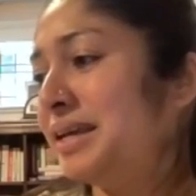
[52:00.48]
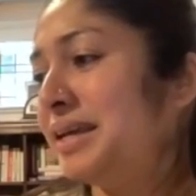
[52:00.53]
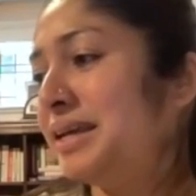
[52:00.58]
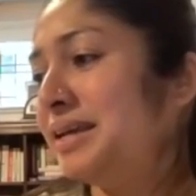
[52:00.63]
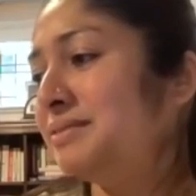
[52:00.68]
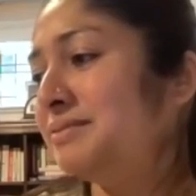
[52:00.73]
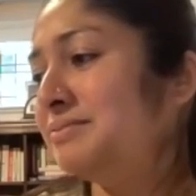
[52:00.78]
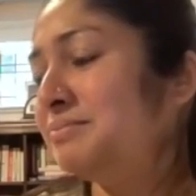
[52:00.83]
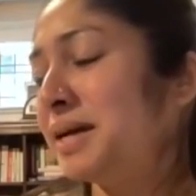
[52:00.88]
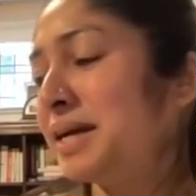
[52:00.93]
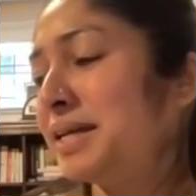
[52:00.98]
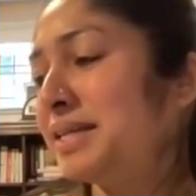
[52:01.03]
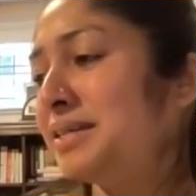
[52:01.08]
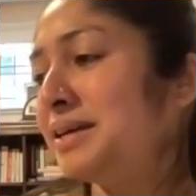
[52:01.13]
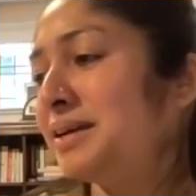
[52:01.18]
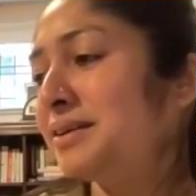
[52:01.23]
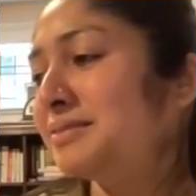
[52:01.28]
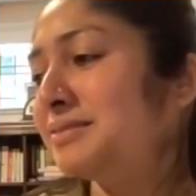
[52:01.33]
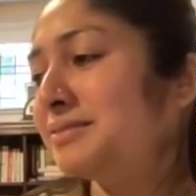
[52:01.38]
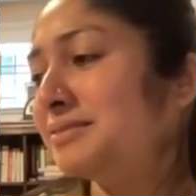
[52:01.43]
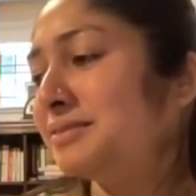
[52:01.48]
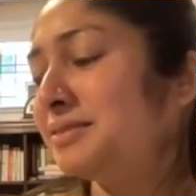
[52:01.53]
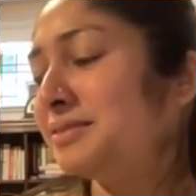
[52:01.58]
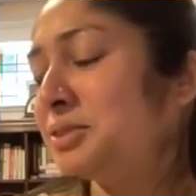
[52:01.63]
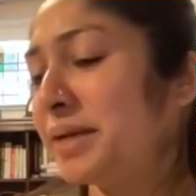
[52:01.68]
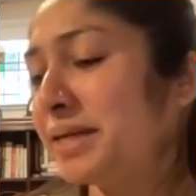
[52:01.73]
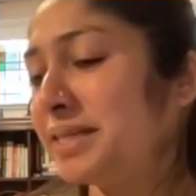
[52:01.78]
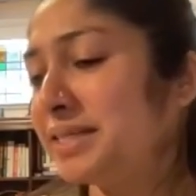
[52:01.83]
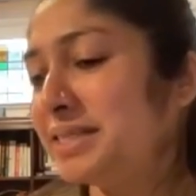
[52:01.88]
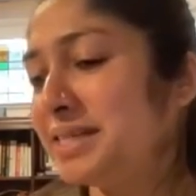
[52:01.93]
in my young
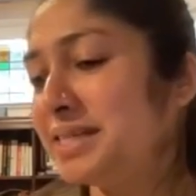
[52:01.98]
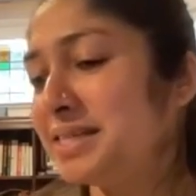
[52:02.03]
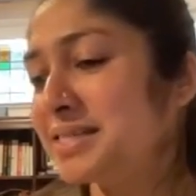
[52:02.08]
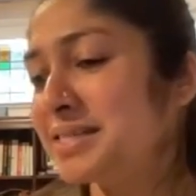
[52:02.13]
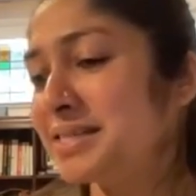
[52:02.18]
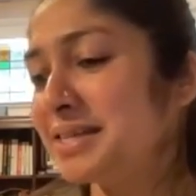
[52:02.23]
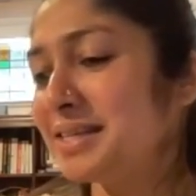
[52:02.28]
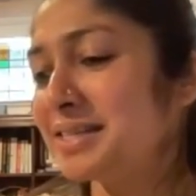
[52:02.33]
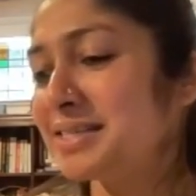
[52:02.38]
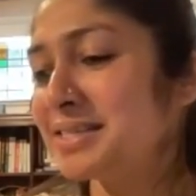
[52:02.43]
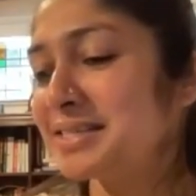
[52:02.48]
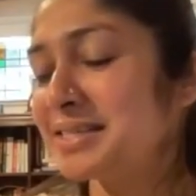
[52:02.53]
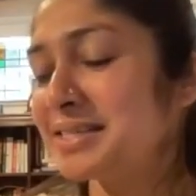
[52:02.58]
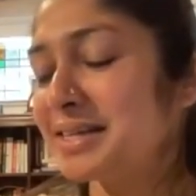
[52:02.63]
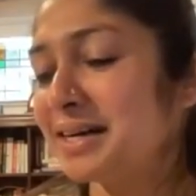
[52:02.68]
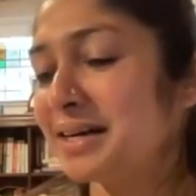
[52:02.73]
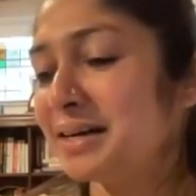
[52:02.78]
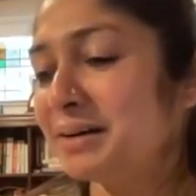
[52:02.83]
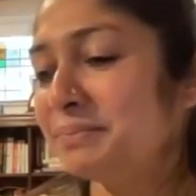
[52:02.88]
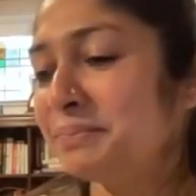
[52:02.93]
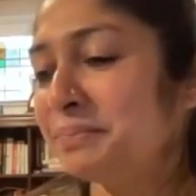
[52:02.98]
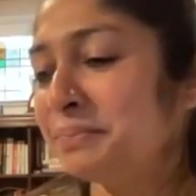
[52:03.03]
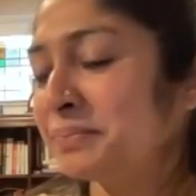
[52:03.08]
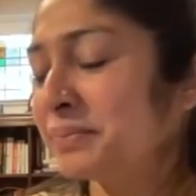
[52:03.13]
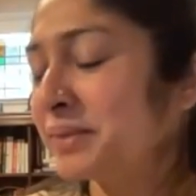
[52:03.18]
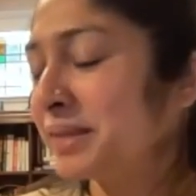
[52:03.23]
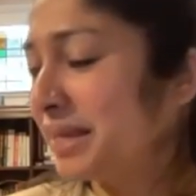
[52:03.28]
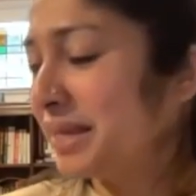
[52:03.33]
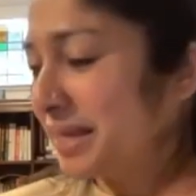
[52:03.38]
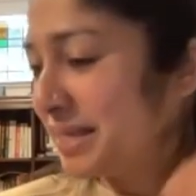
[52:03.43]
20s.
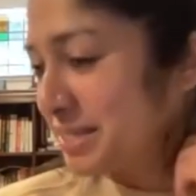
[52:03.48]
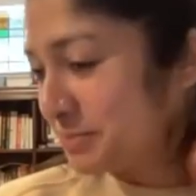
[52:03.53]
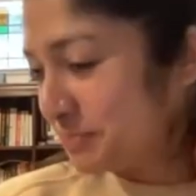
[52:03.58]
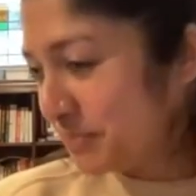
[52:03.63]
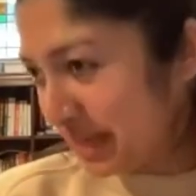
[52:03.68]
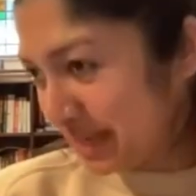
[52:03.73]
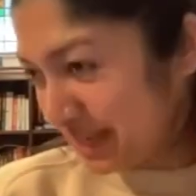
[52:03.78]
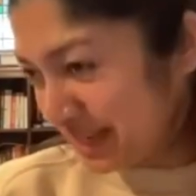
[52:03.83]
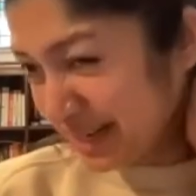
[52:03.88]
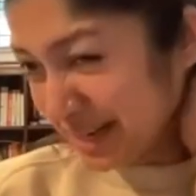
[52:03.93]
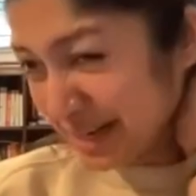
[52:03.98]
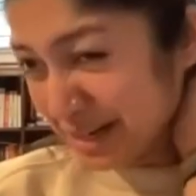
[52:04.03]
It's been